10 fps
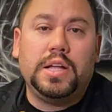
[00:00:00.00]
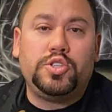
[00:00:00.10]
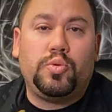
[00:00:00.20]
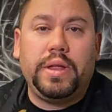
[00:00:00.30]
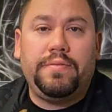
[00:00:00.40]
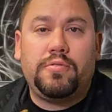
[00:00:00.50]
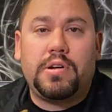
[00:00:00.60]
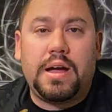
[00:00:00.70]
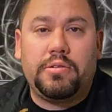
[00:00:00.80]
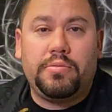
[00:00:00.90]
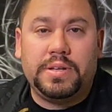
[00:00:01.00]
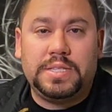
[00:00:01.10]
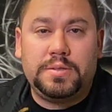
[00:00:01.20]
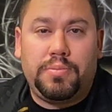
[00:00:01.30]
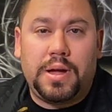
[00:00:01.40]
a 24-hour
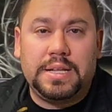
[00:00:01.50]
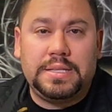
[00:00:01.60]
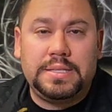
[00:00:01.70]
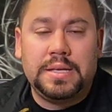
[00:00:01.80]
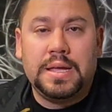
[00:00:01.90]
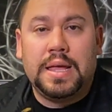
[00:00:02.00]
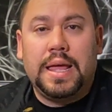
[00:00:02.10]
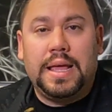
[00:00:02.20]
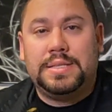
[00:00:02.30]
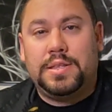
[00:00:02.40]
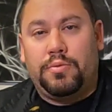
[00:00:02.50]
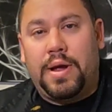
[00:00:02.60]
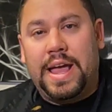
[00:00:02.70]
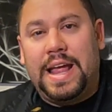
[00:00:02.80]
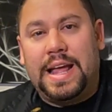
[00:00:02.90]
response is the
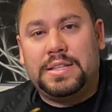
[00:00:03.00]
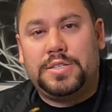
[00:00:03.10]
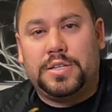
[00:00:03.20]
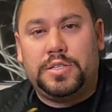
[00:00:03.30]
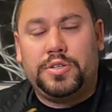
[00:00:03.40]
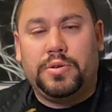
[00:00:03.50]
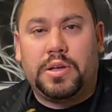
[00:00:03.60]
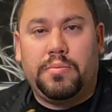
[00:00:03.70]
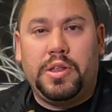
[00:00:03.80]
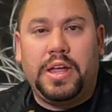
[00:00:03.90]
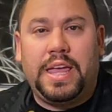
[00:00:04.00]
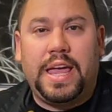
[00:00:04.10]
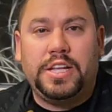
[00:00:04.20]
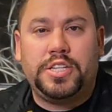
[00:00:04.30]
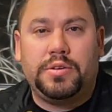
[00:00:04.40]
right answer to a
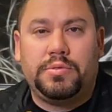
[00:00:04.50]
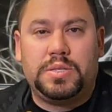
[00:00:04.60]
communication